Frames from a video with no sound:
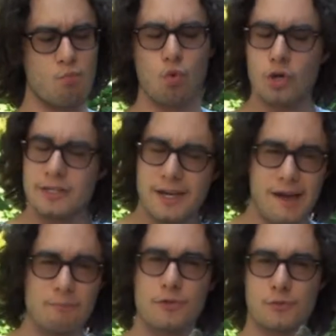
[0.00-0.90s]
wood
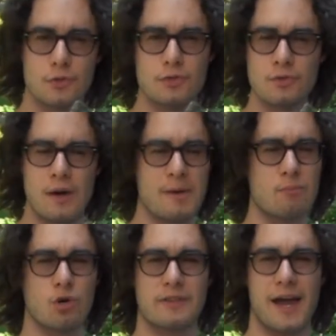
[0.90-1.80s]
come through, a bit
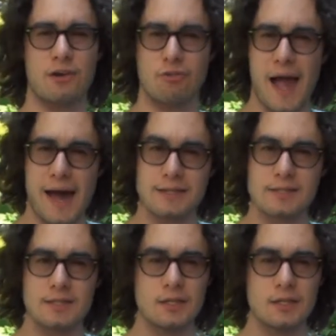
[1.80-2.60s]
more of that grass.